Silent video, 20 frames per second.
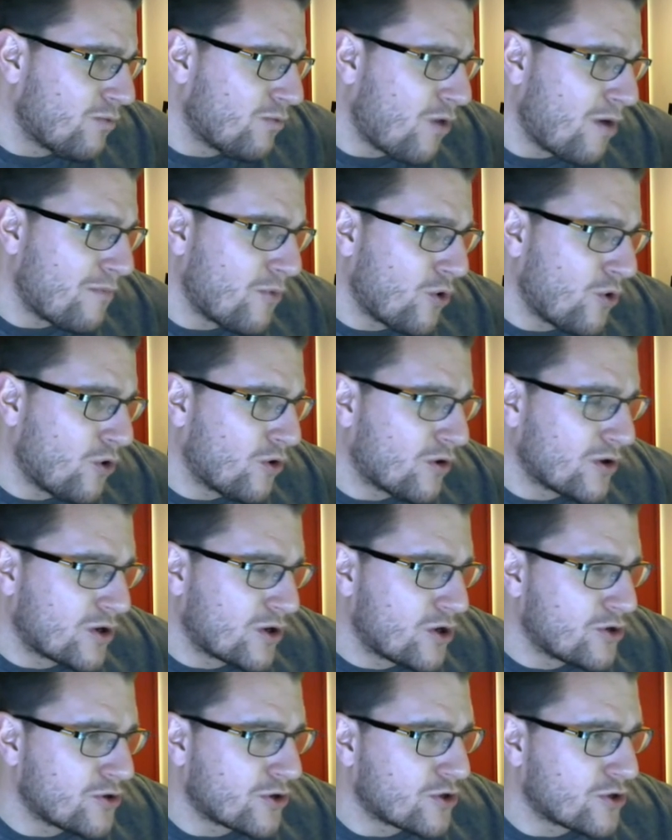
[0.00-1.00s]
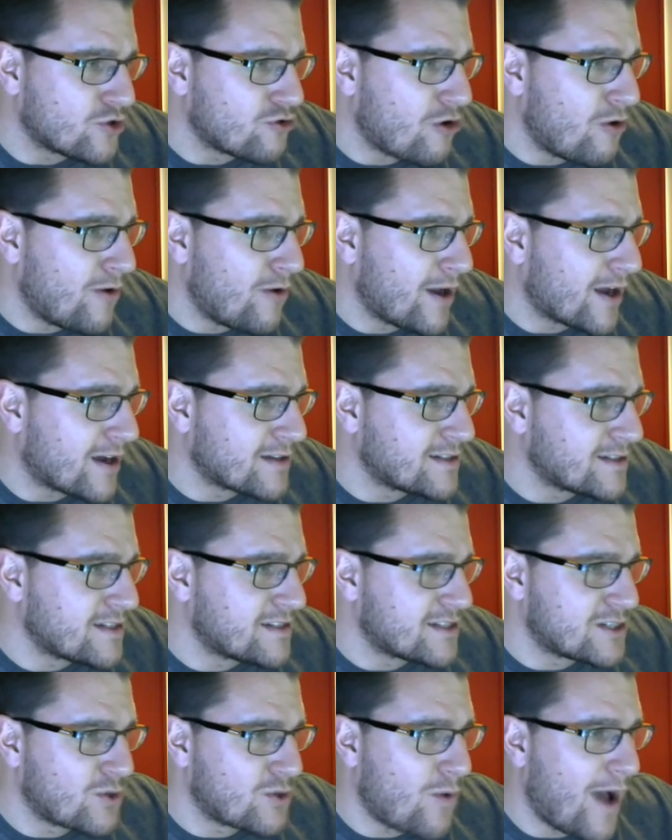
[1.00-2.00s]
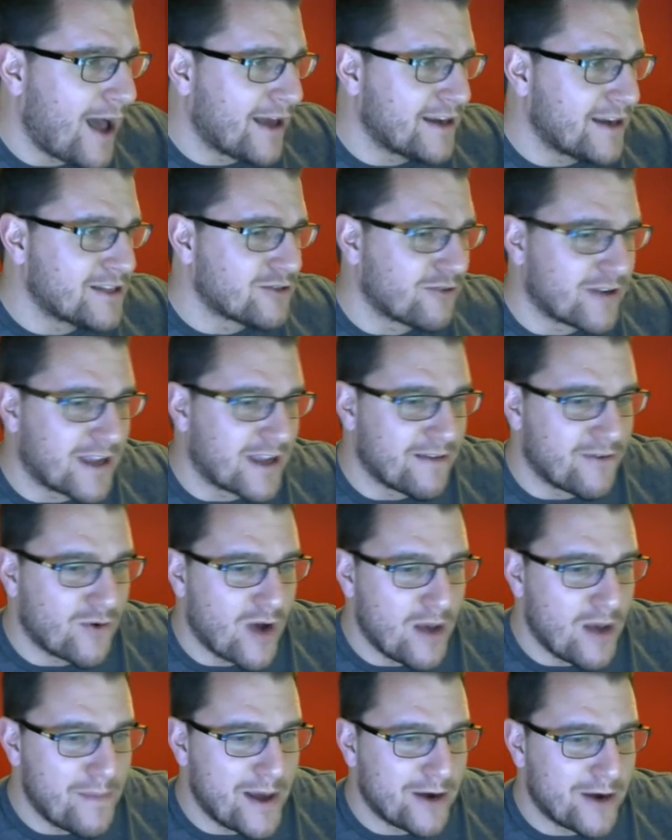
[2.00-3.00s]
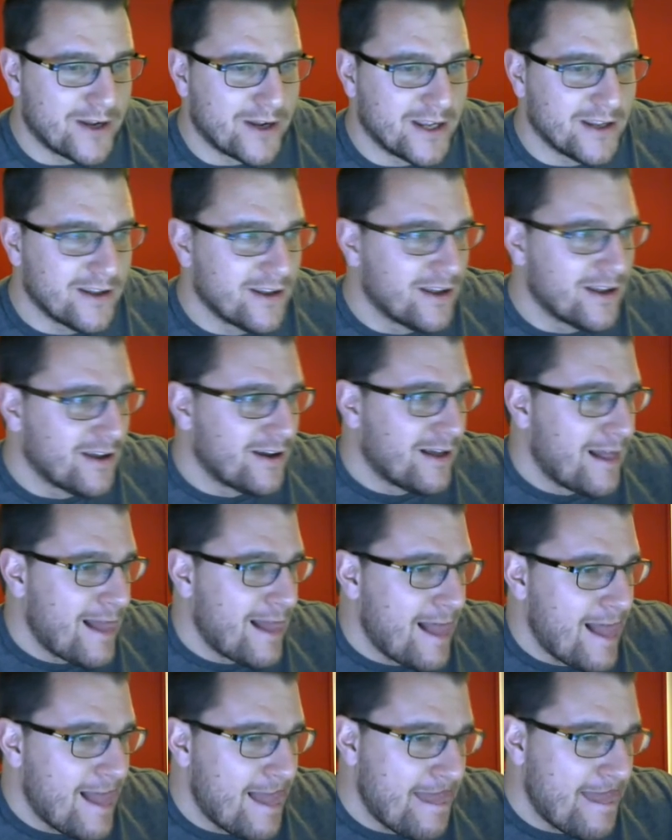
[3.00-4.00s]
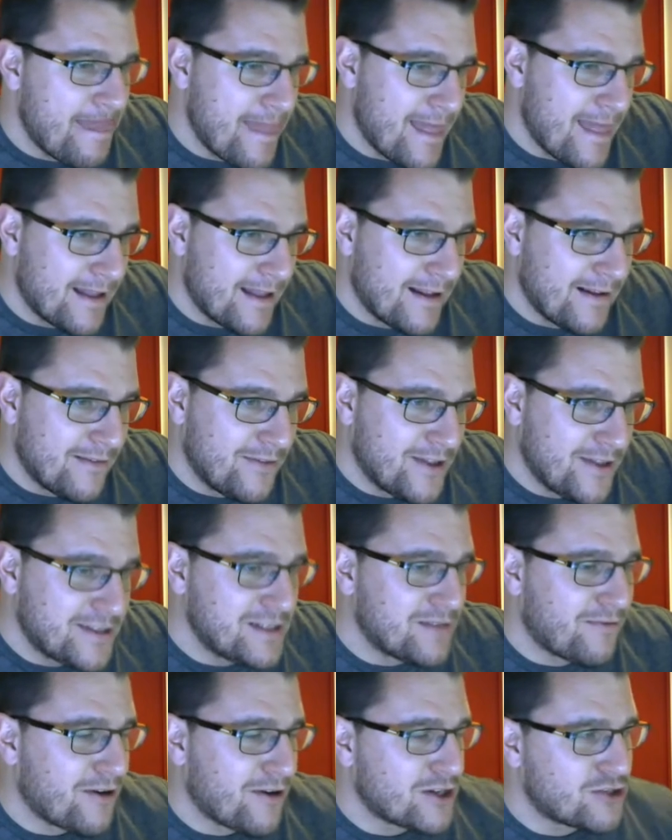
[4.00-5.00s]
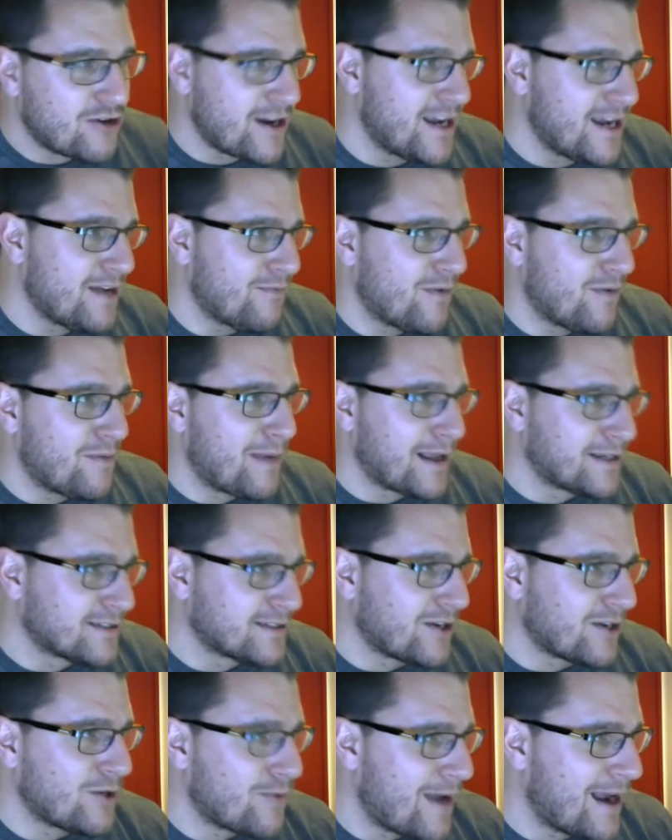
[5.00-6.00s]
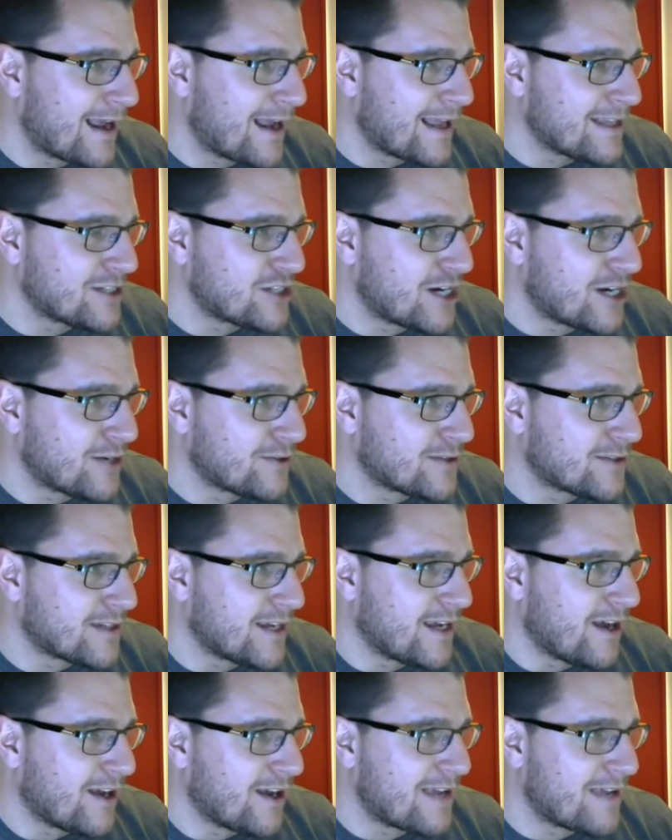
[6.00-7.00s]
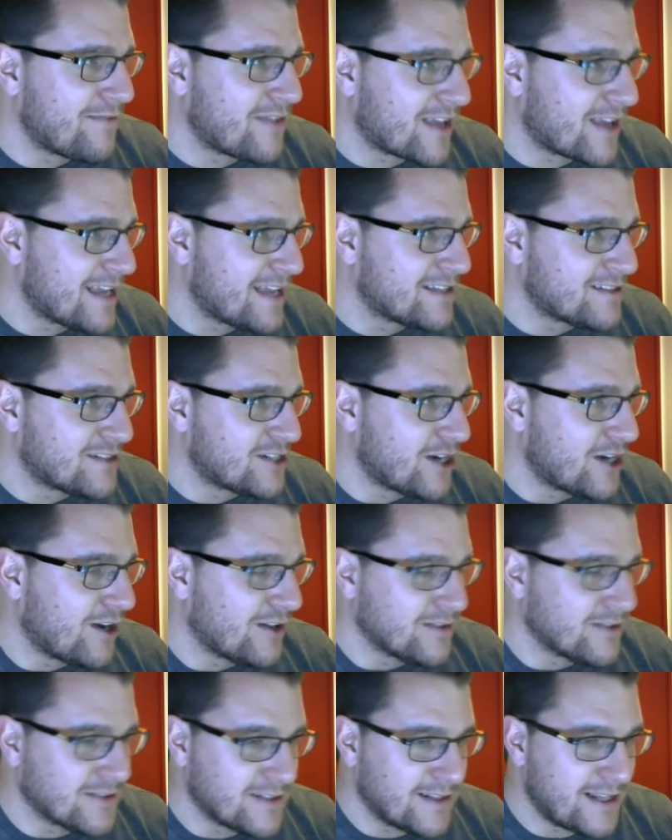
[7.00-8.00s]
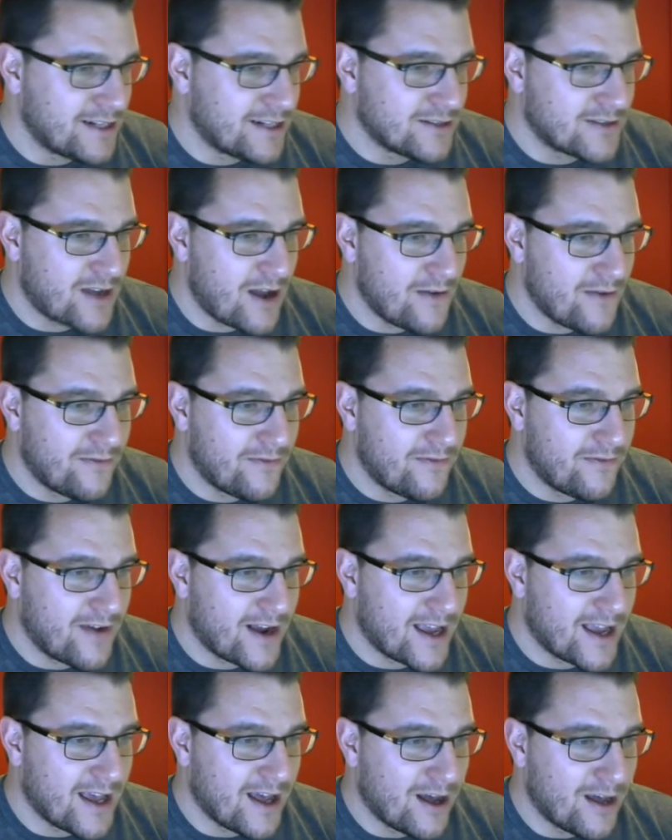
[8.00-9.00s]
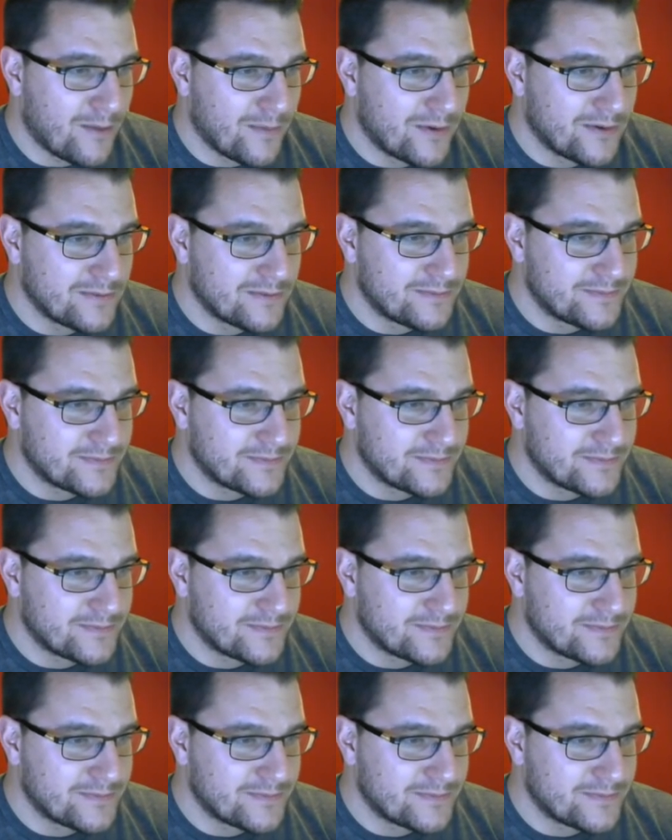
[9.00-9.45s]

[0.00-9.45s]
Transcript: Watmore couldn't control it because he's a twat and he's already given away a penalty. This is frustrating. We play so well against Chelsea. I give the kids a chance and they just go and fuck it up.